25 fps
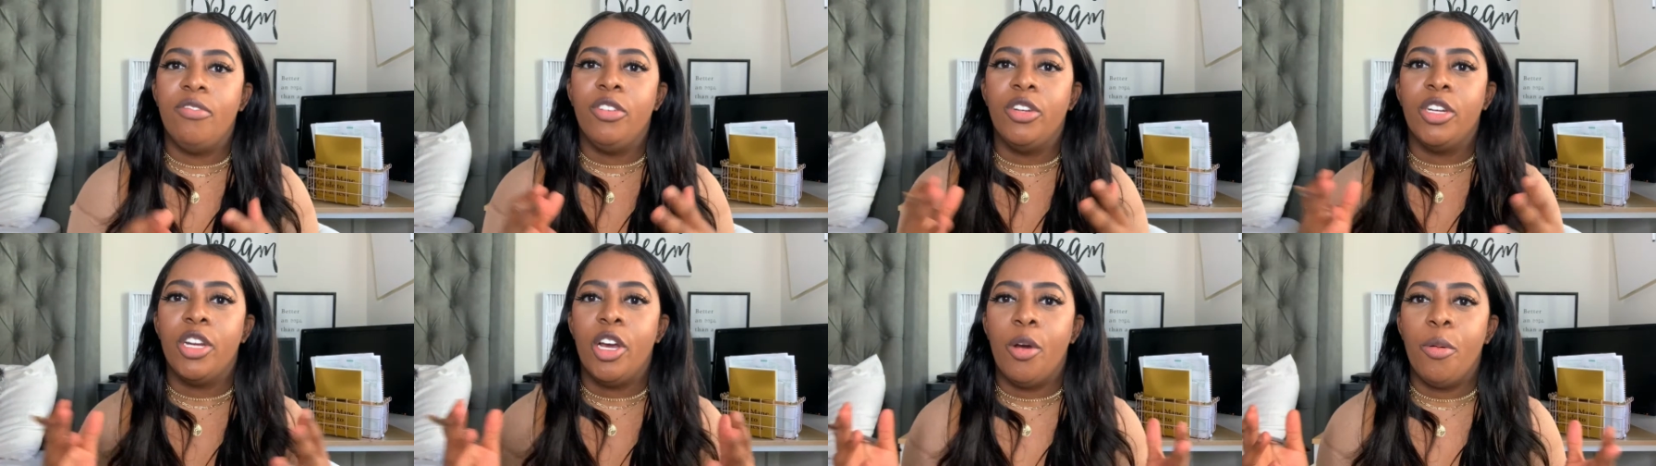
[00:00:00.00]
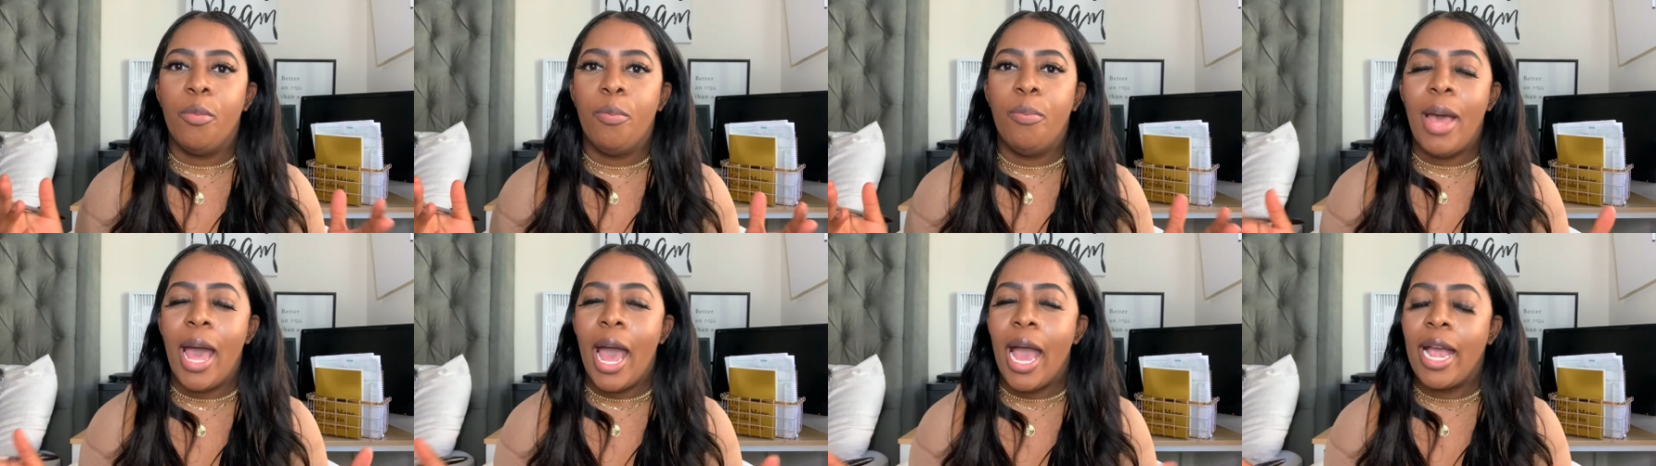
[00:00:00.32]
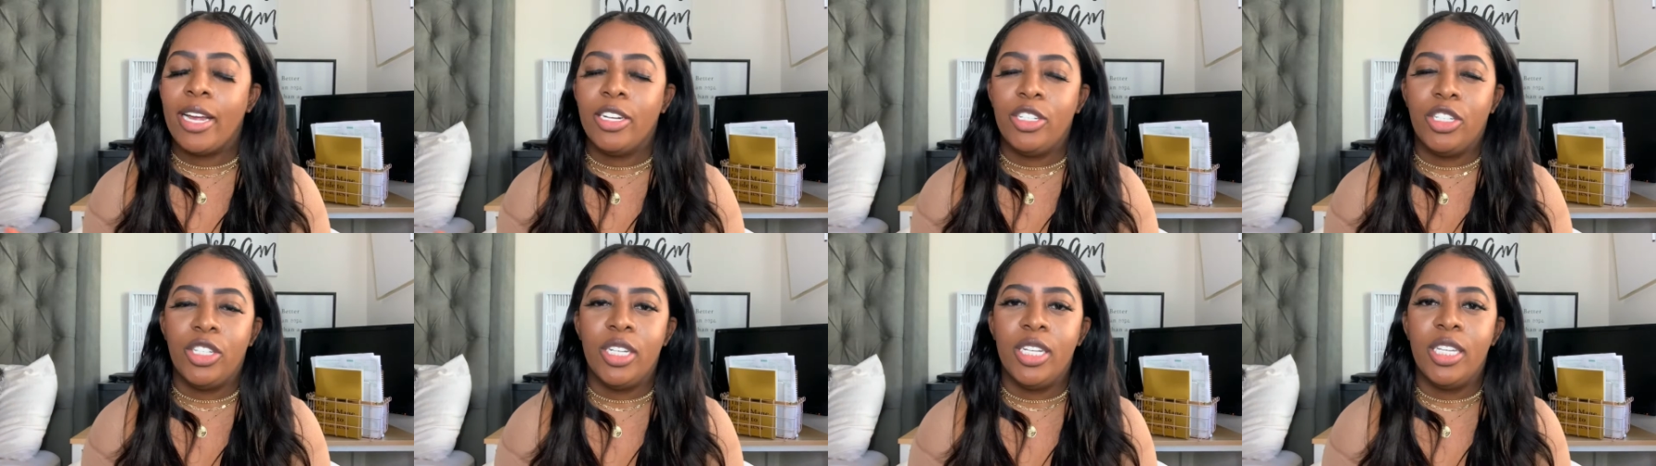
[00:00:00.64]
you know,
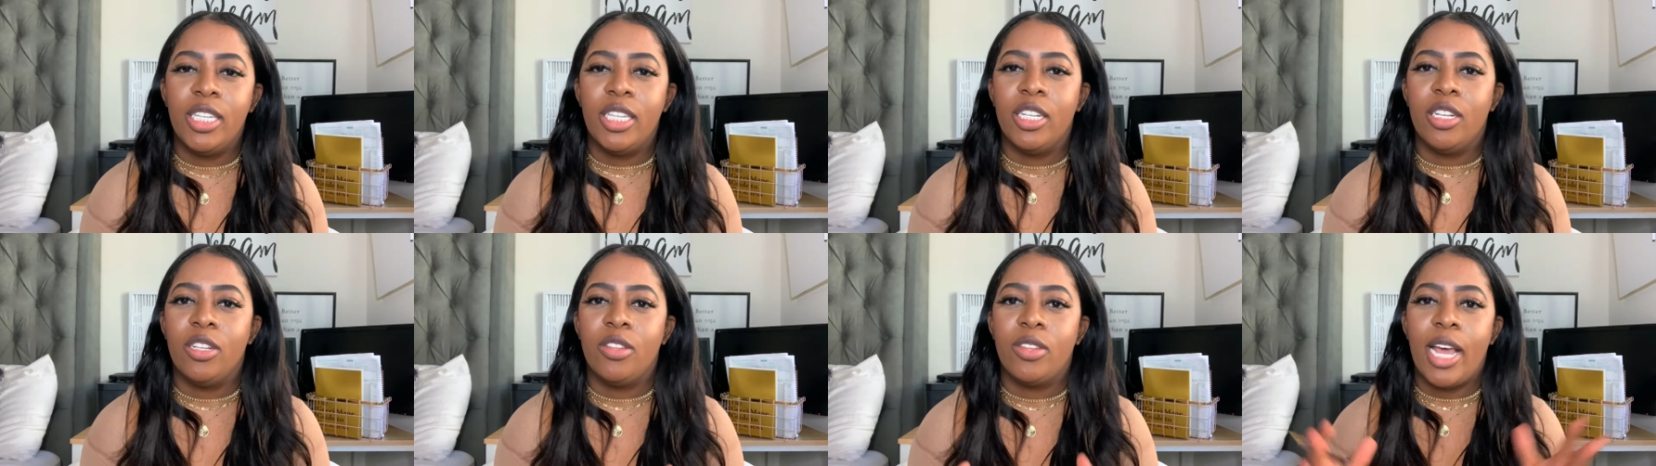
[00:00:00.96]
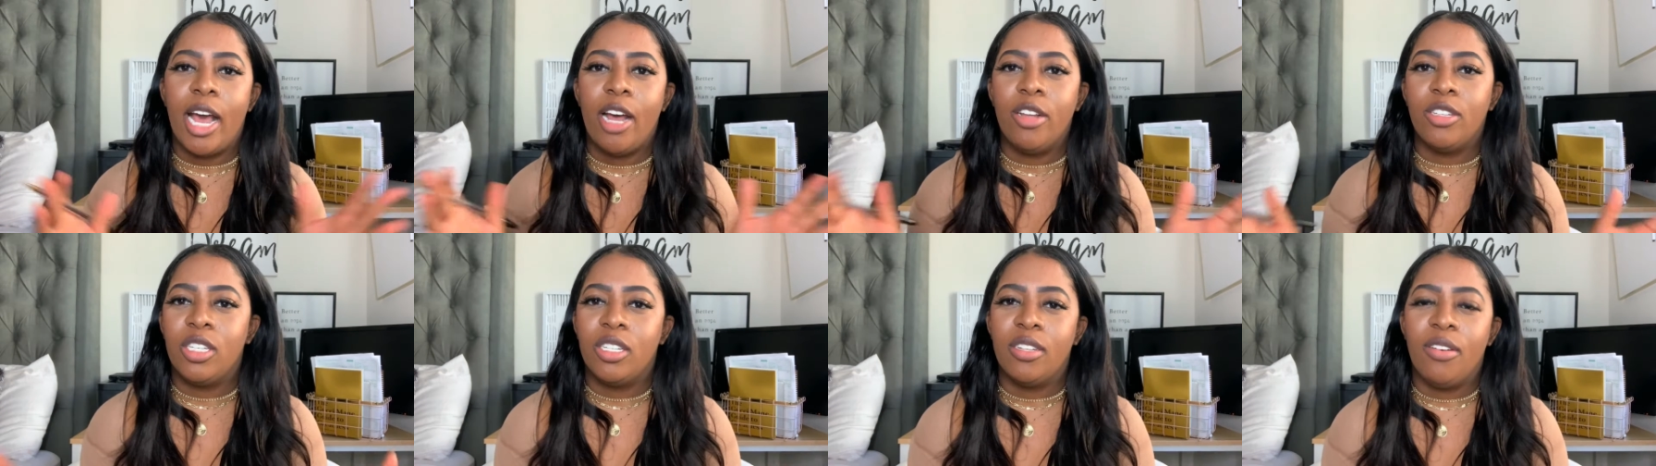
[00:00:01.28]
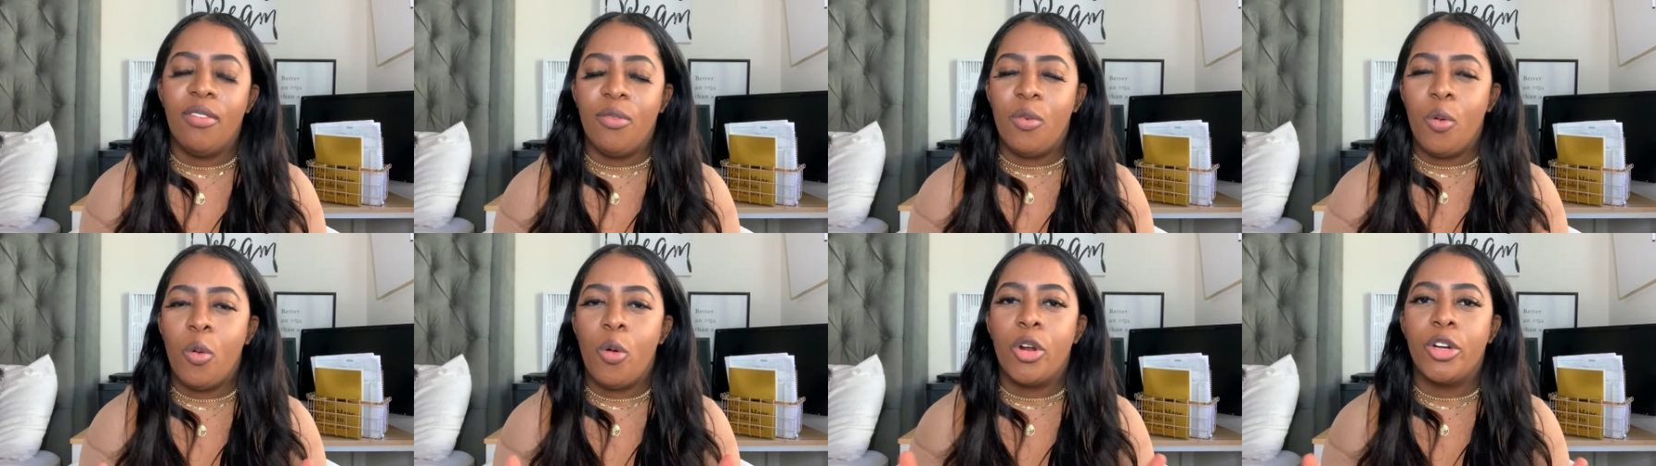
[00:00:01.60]
packages and thousands
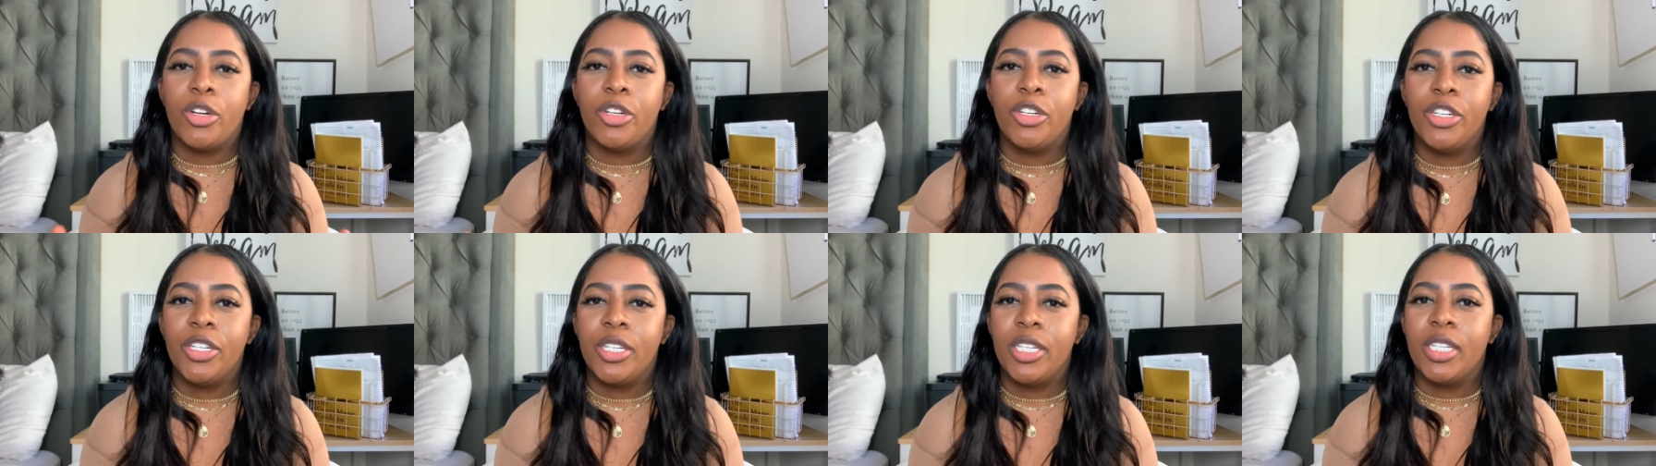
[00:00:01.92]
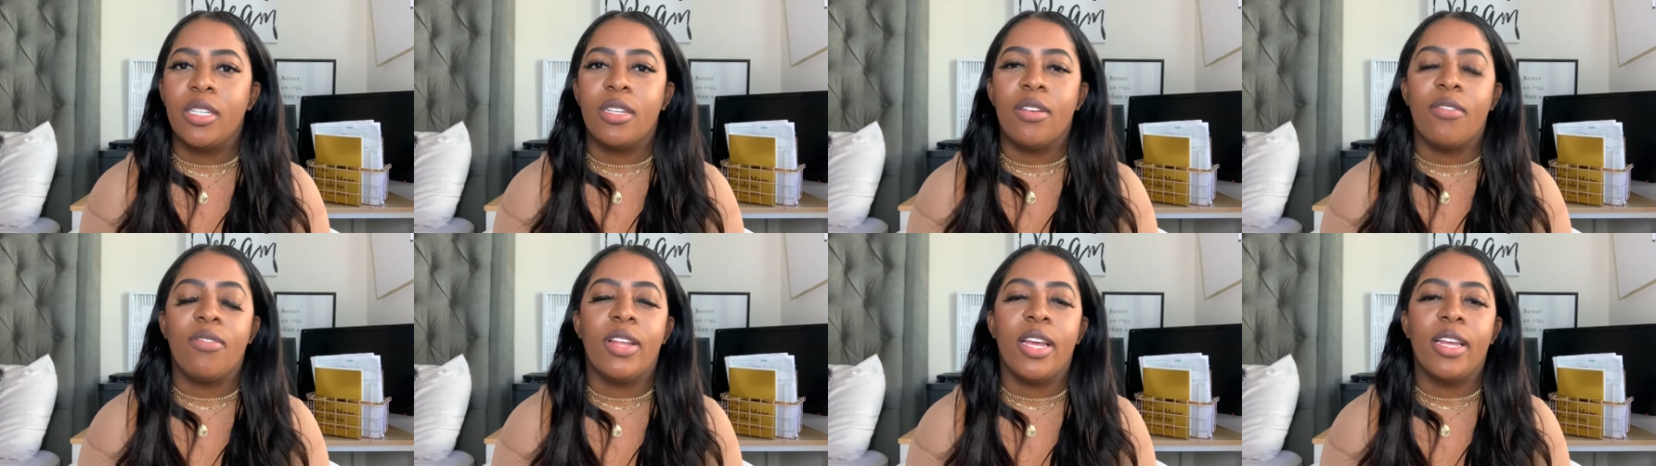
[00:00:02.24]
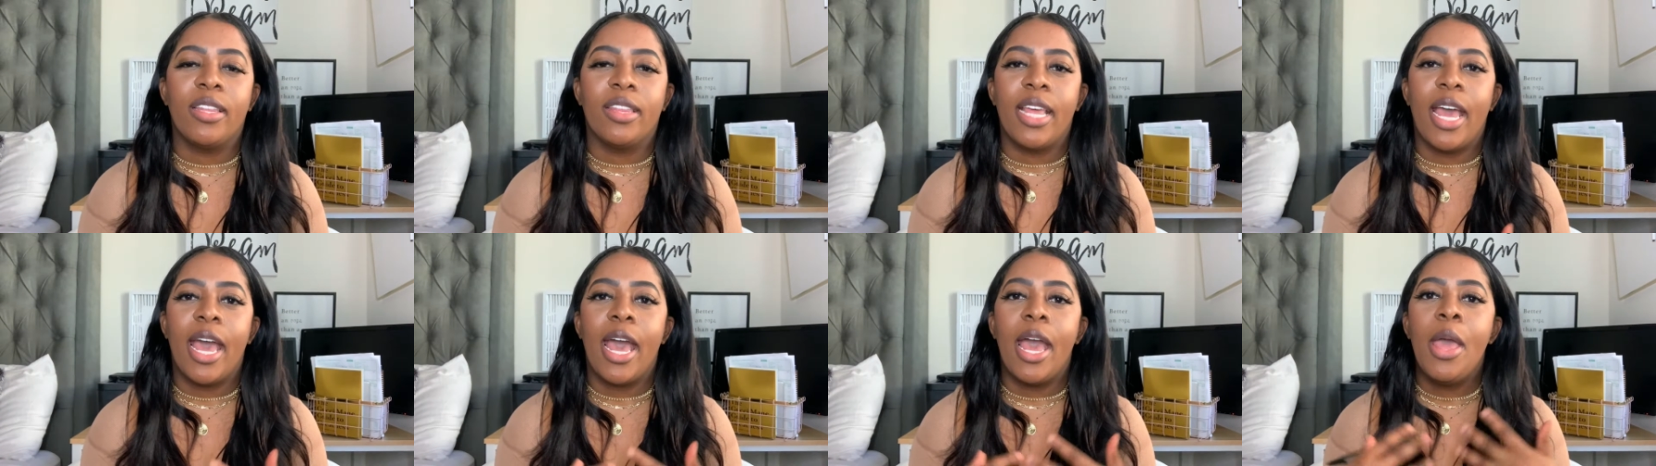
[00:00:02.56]
of orders and stuff
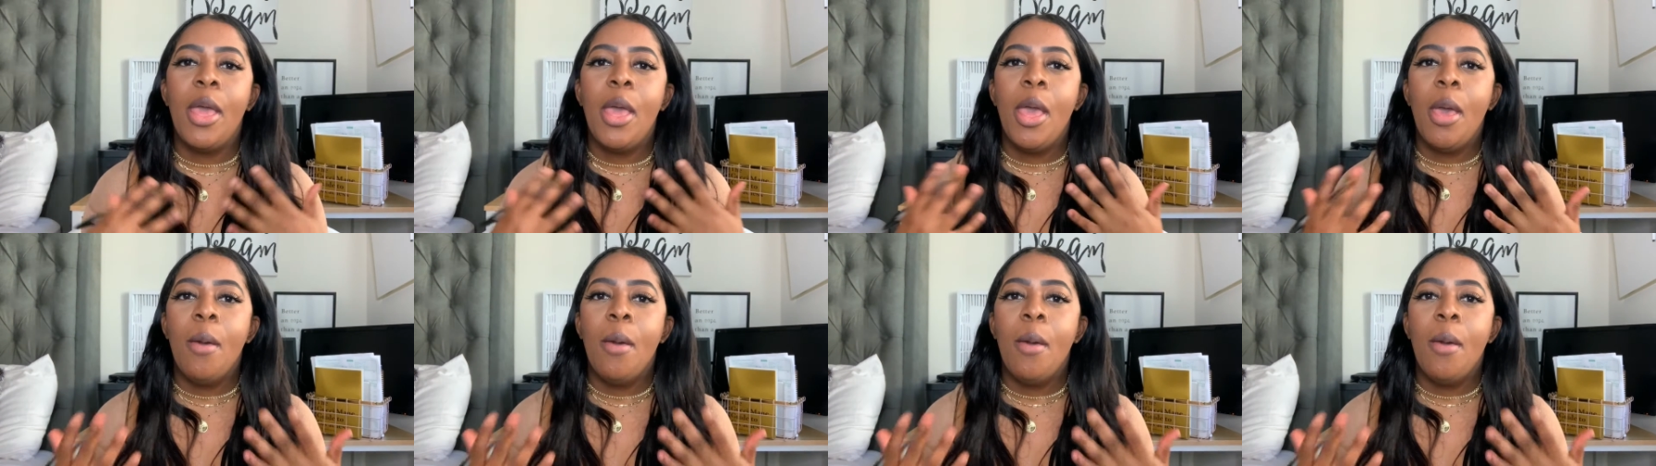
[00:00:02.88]
like that.